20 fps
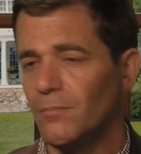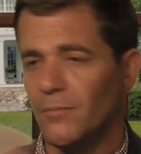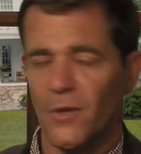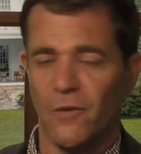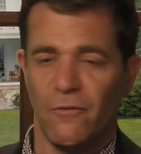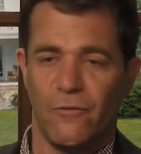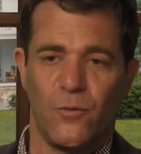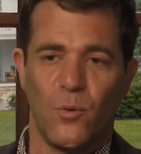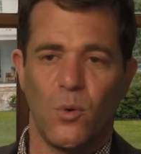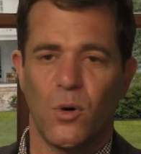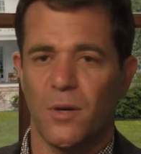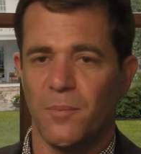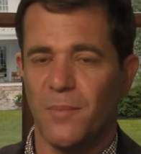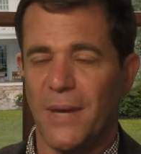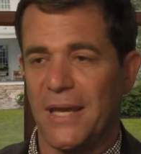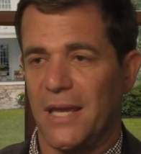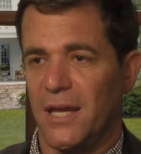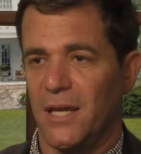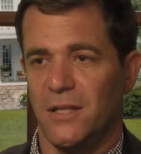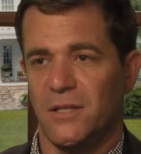for my
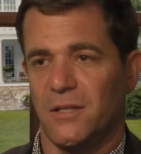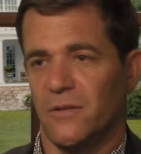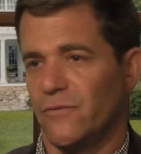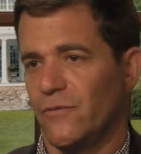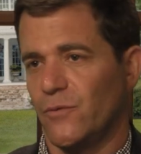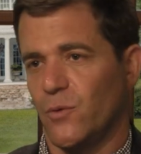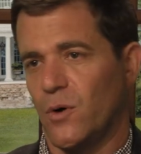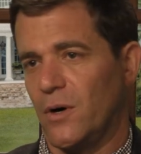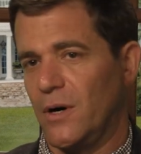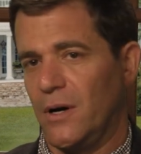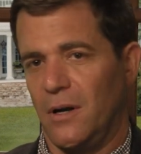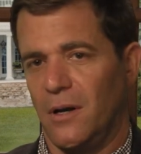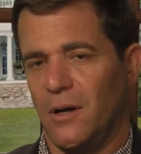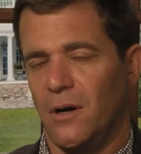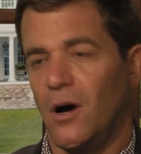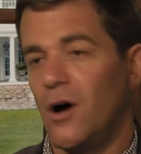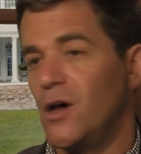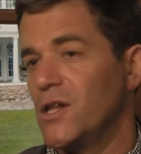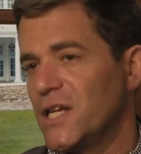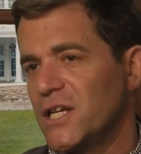kids and for
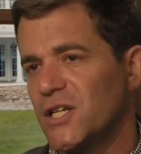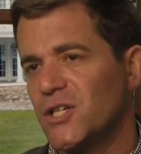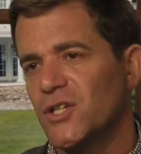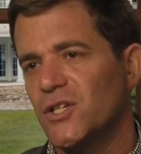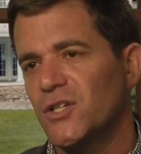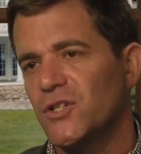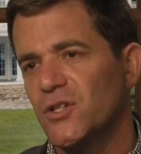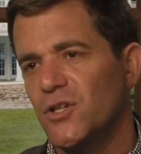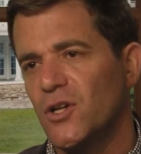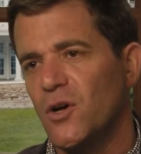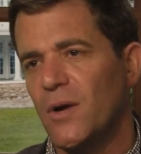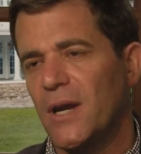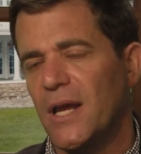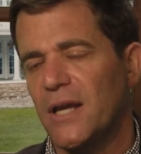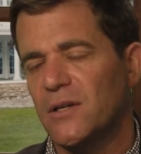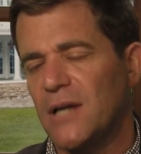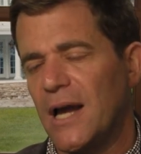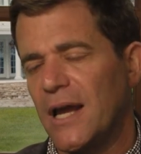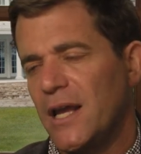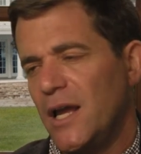all ages, and
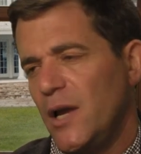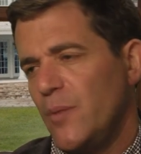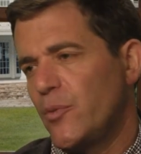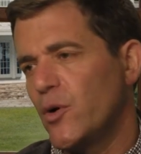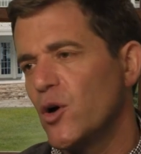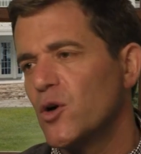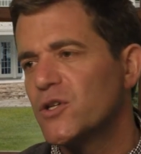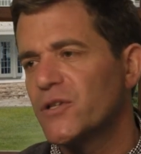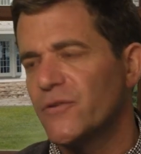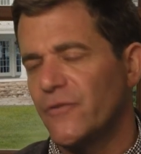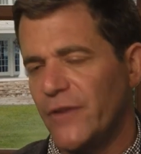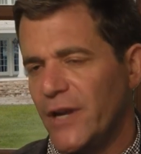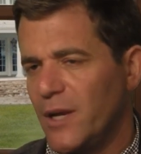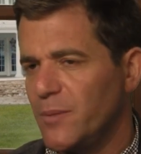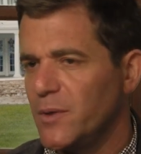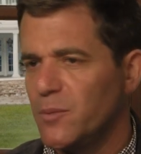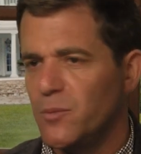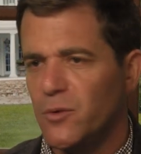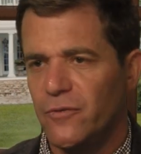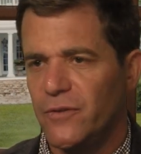I approached
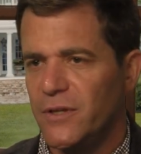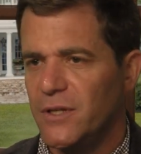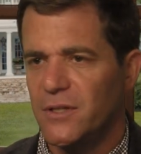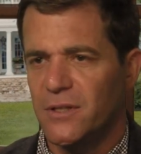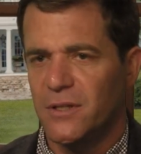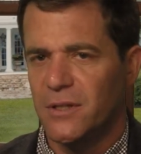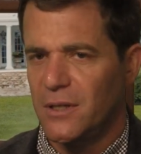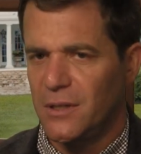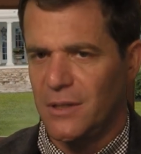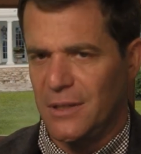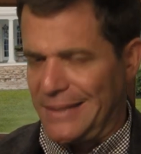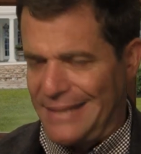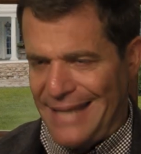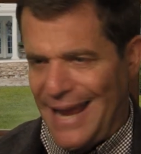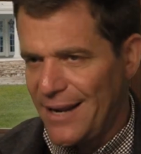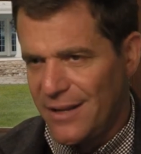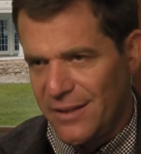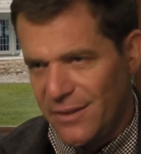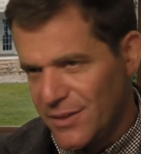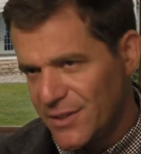family movies
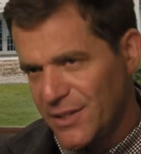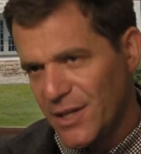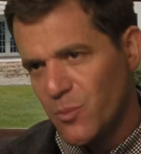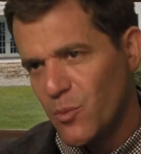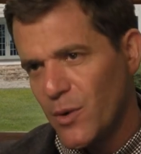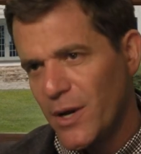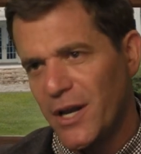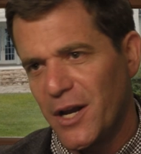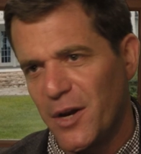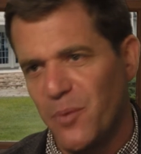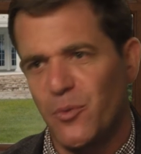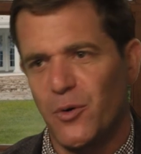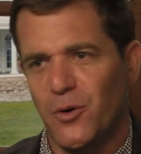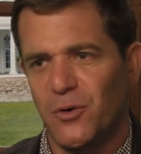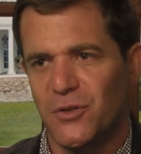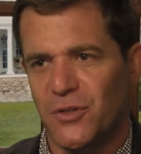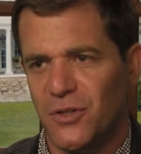exactly the same way I approached.